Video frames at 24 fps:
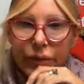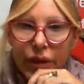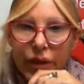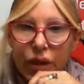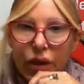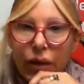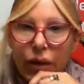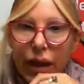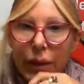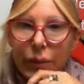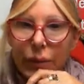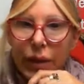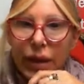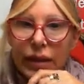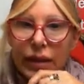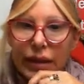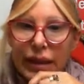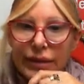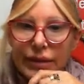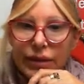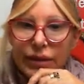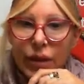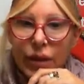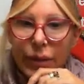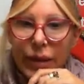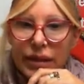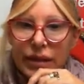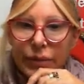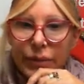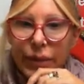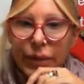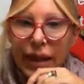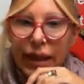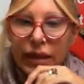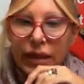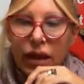grammar, let's go back to
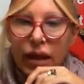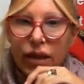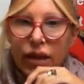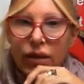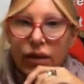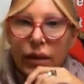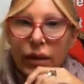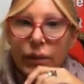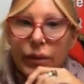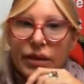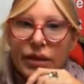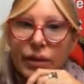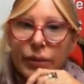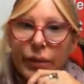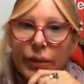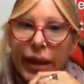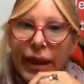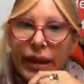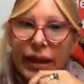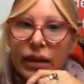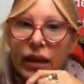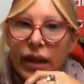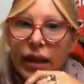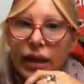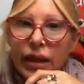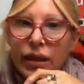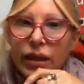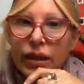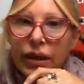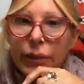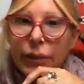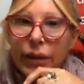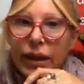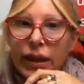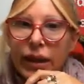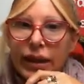band 9 grammar. So band 9
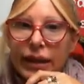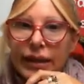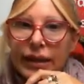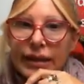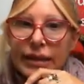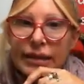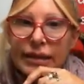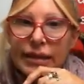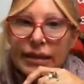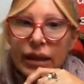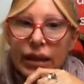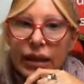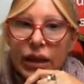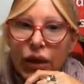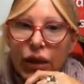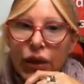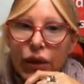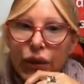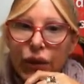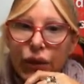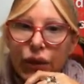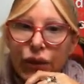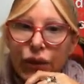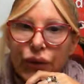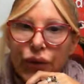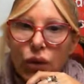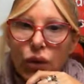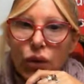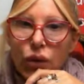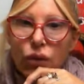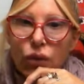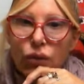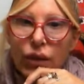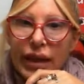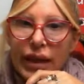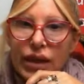grammar is
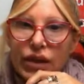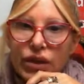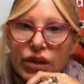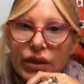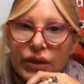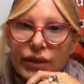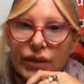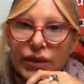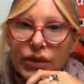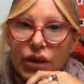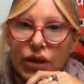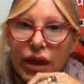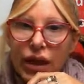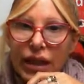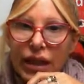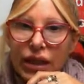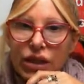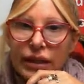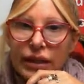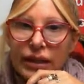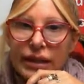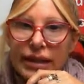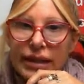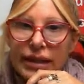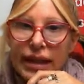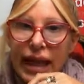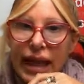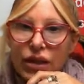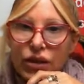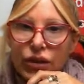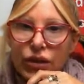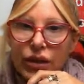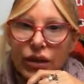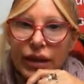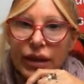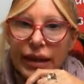full range of structures
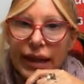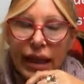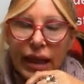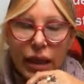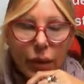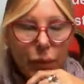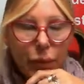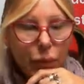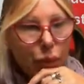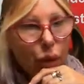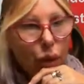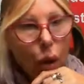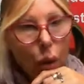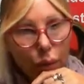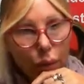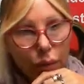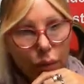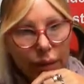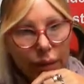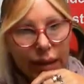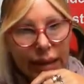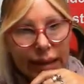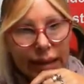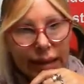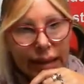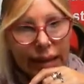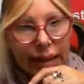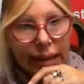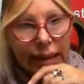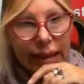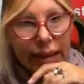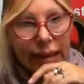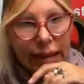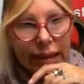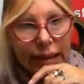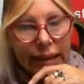naturally and
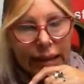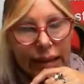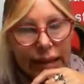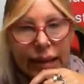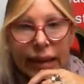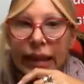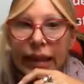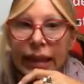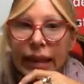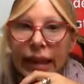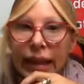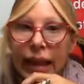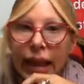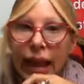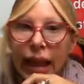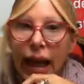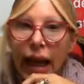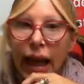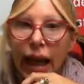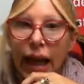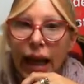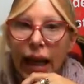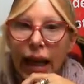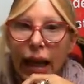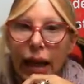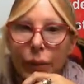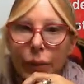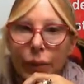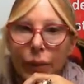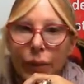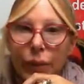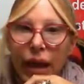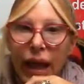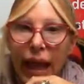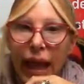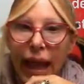appropriately,
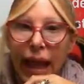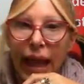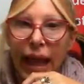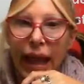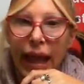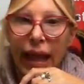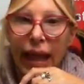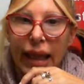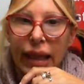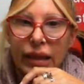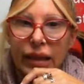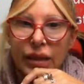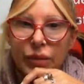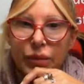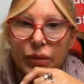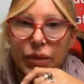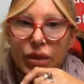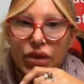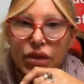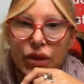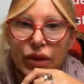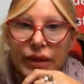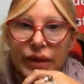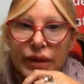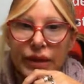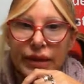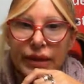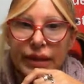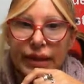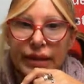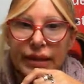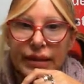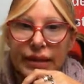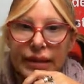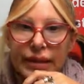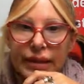and produces
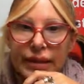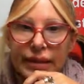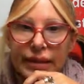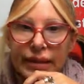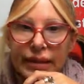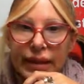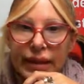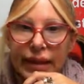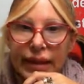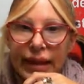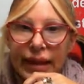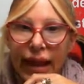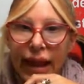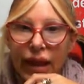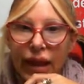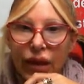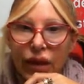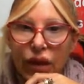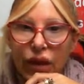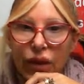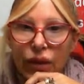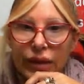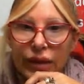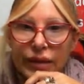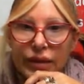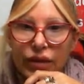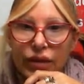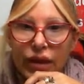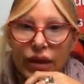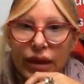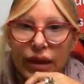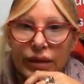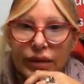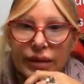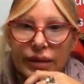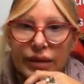consistently accurate
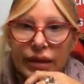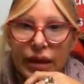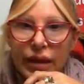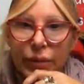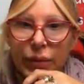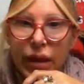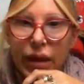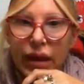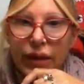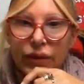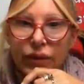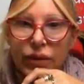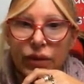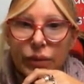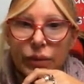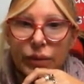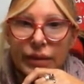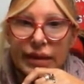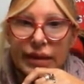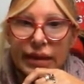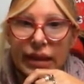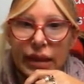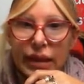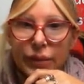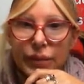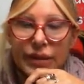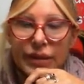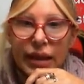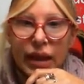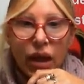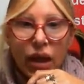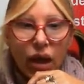structures apart from slips.